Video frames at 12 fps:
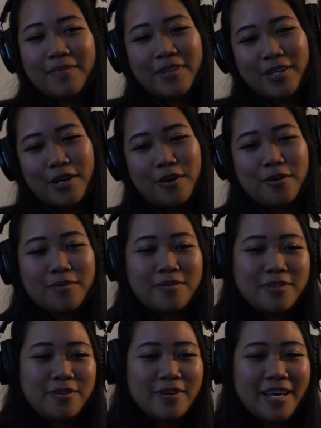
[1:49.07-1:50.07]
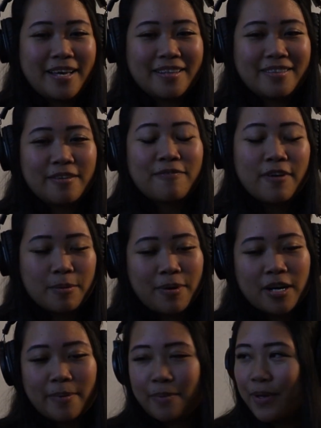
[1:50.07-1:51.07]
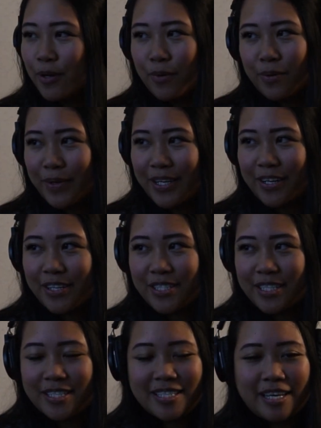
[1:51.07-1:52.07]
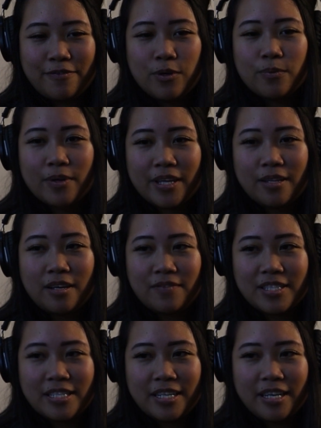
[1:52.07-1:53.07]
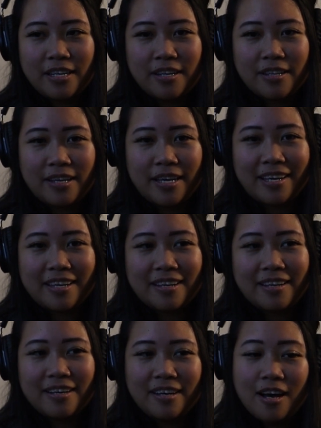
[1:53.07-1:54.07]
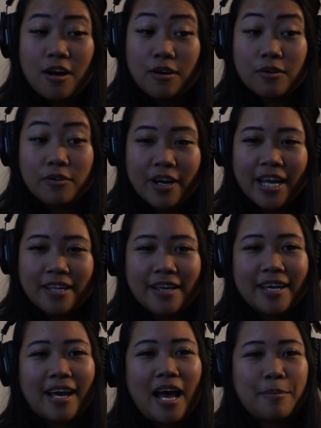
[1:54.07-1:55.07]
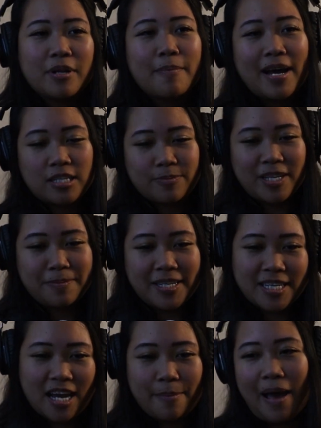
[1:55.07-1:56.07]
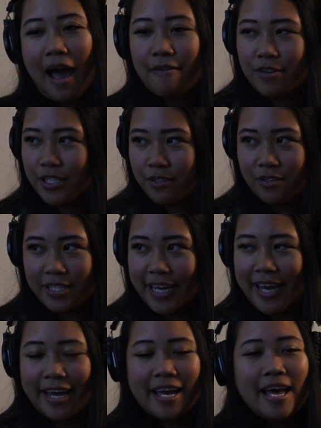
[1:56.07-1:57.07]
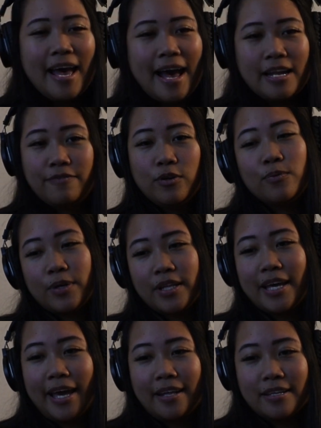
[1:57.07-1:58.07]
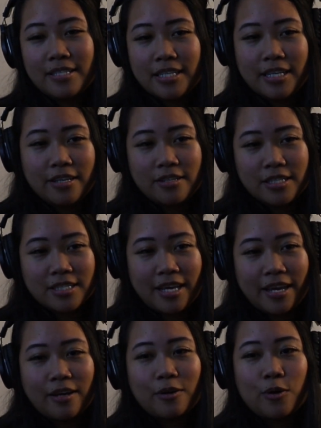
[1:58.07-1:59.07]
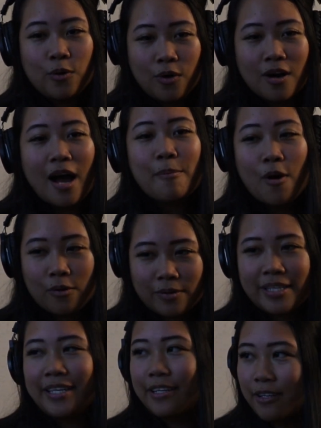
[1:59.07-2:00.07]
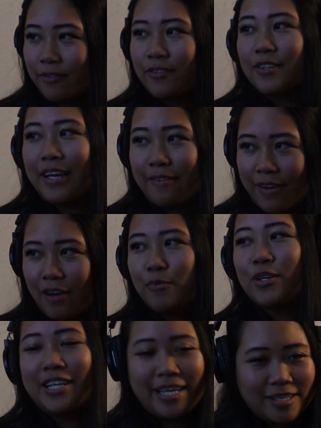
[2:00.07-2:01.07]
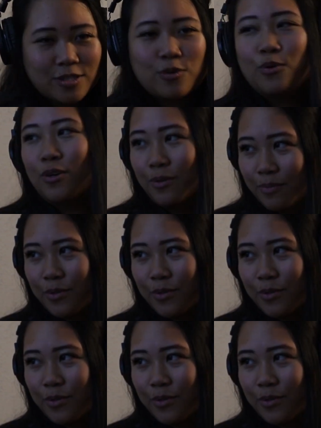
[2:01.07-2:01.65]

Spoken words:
You get the fun part about being one weekers is if you really love a city, you're like, oh, great. I'm going to maximize my time every single day. And if you really hate a city, you're just like, cool, I'm only here for 5 more days. Cool.